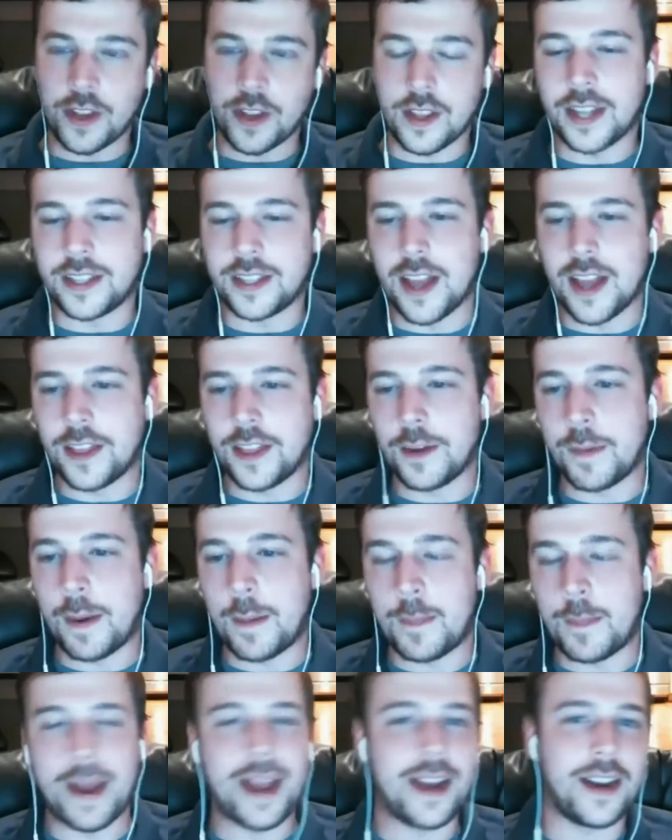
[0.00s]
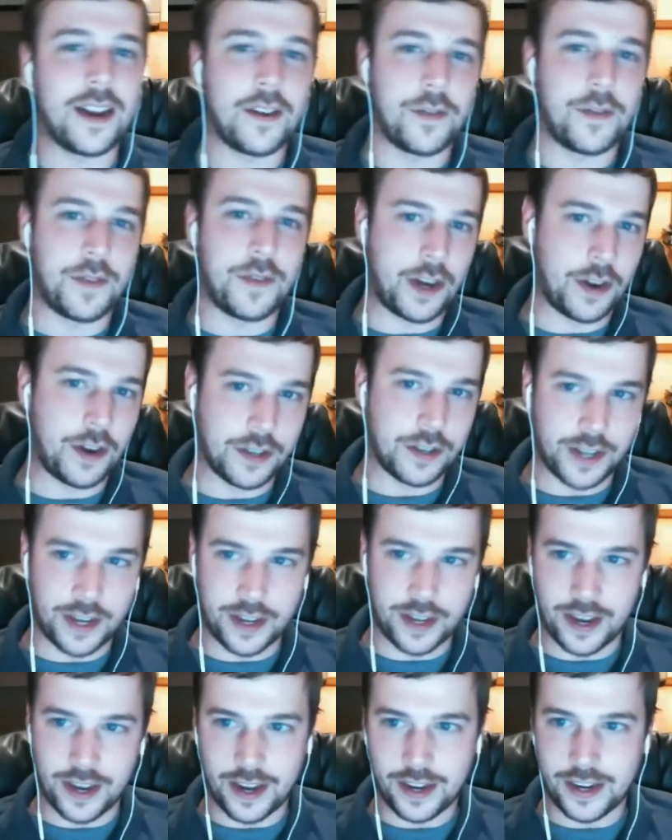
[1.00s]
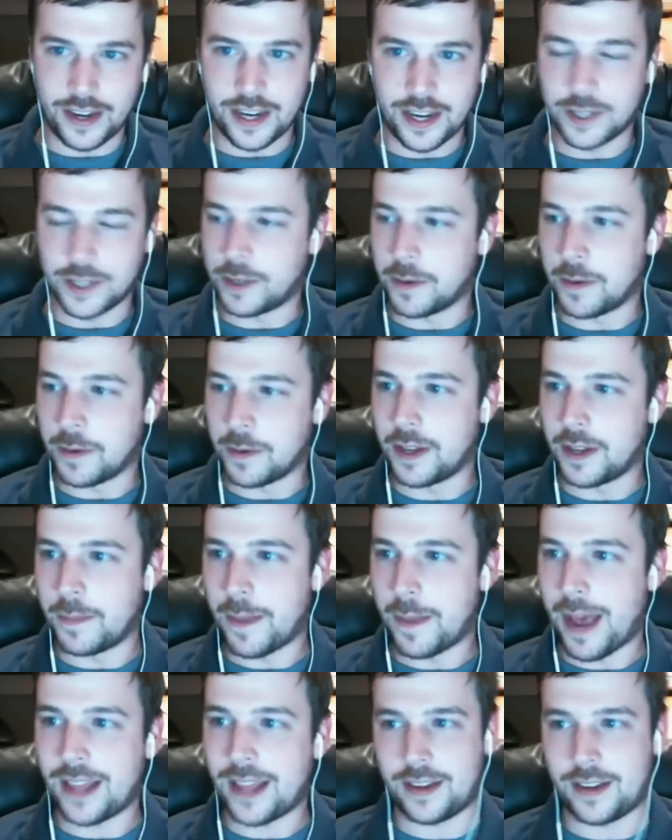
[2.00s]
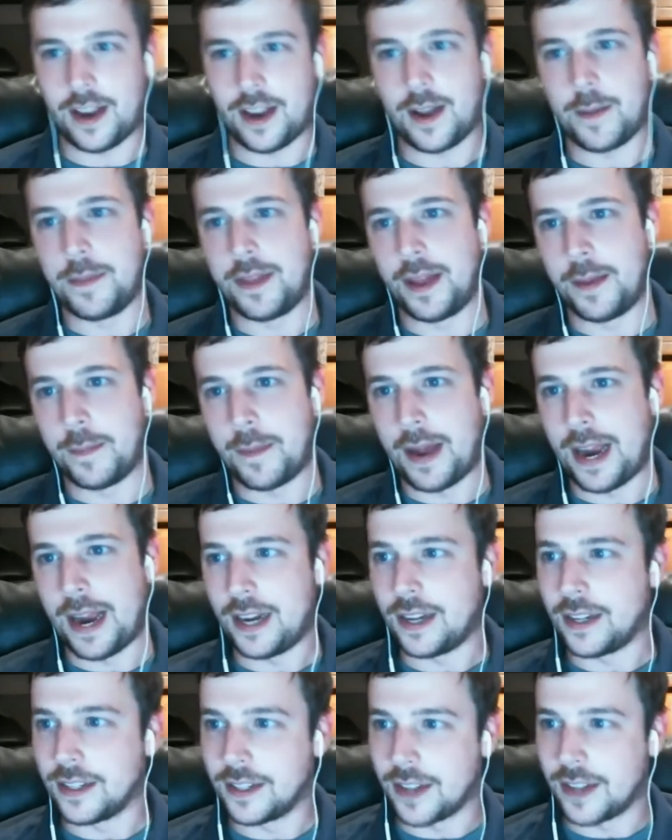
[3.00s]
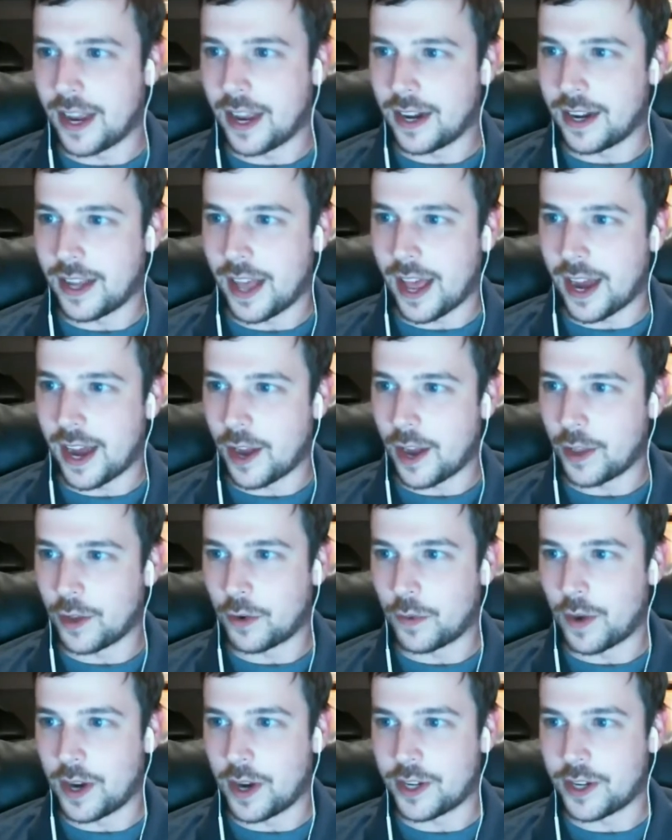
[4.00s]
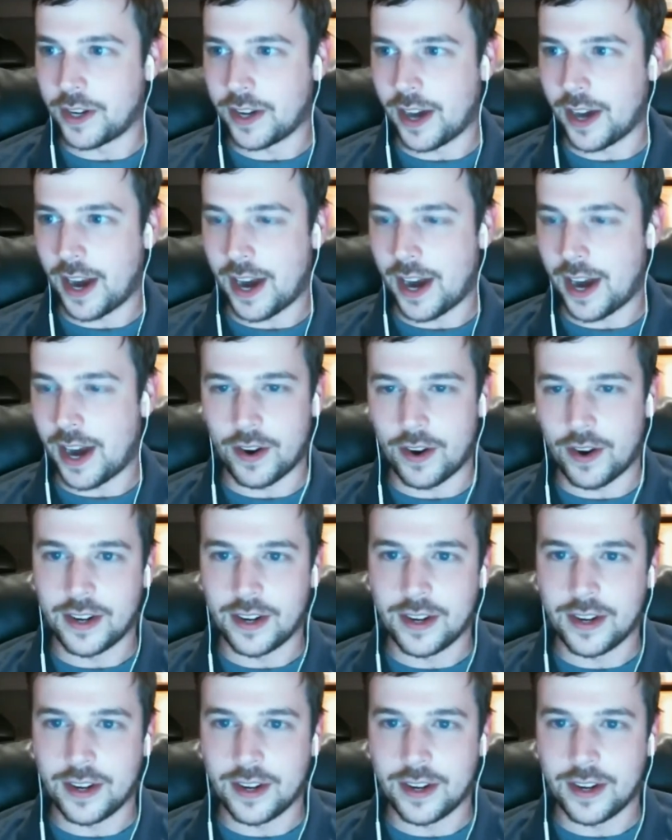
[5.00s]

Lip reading: that has nothing but bandit fingers in it is the bathtub that Miles and that other Russian guy are in.